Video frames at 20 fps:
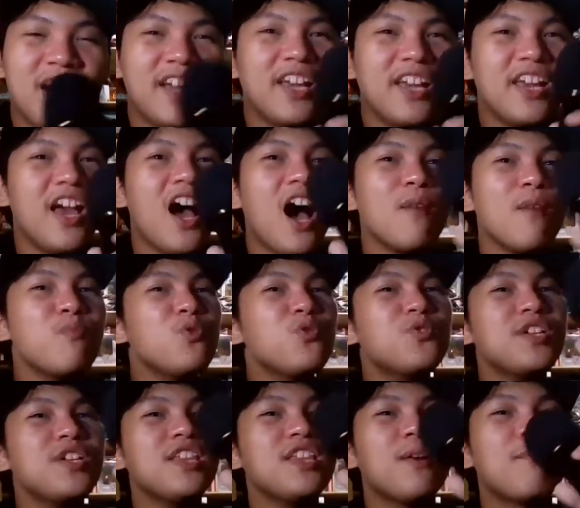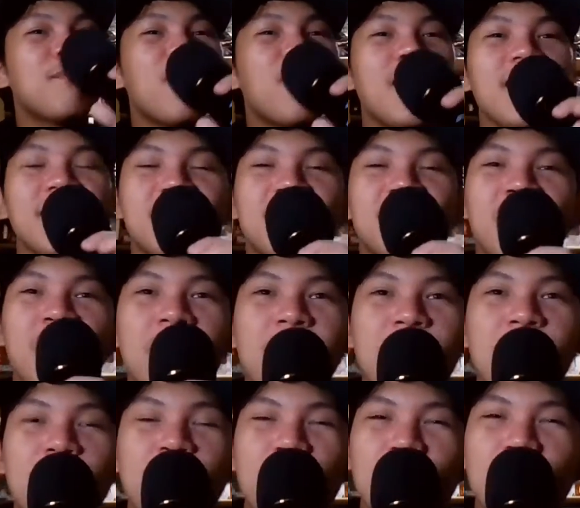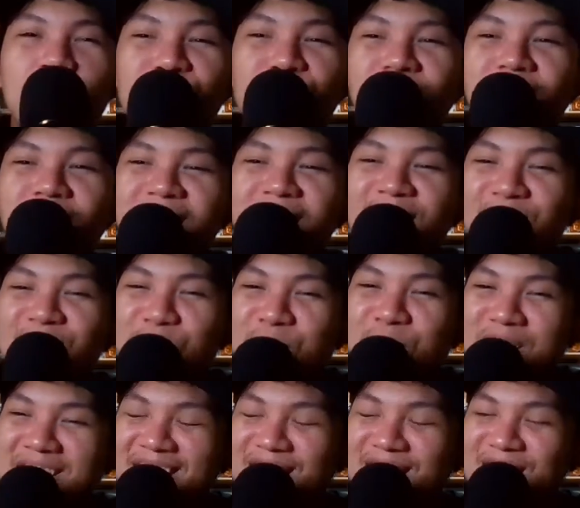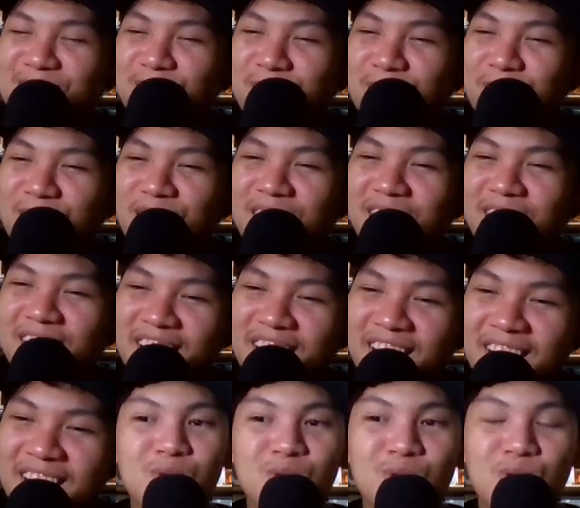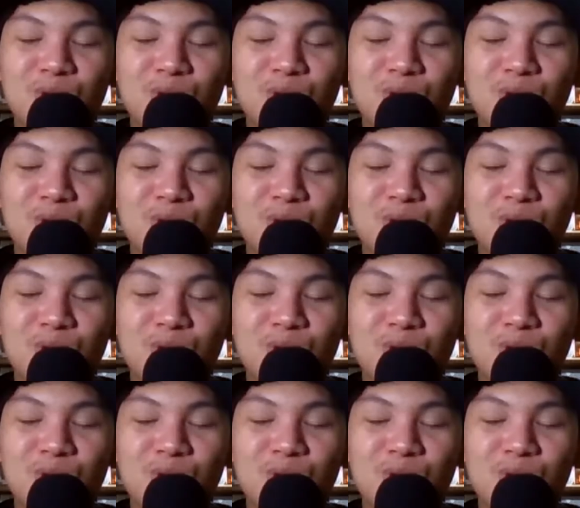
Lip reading: Like, yeah, I'm using the mic, but it wasn't plugged in.